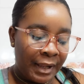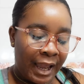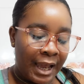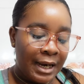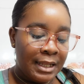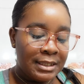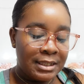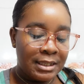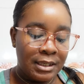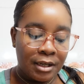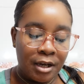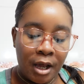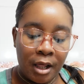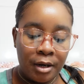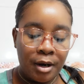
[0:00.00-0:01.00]
and it's in the
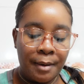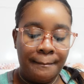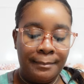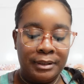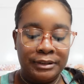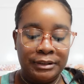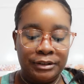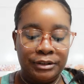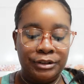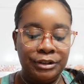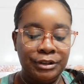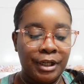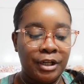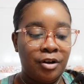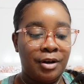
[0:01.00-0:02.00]
color
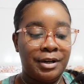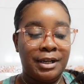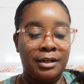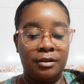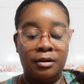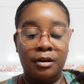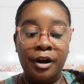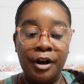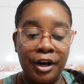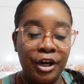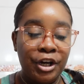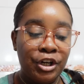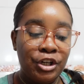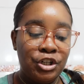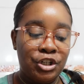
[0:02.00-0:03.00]
mustard. I got it in a
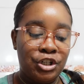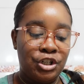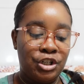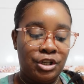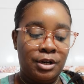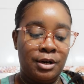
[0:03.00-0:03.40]
large.